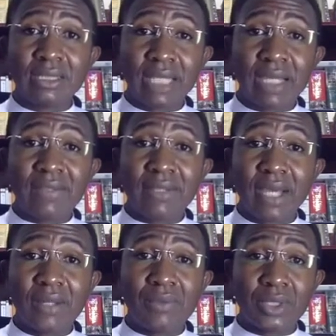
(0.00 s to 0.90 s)
death,
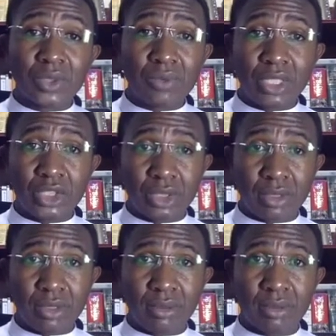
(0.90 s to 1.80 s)
and
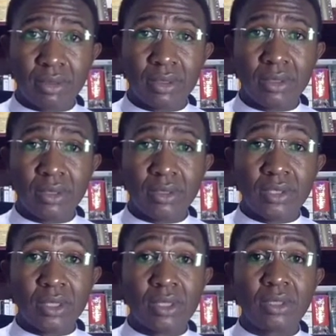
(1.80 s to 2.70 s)
resurrection.
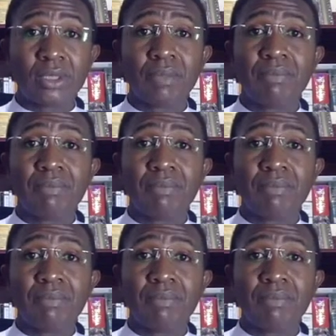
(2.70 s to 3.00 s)
Third,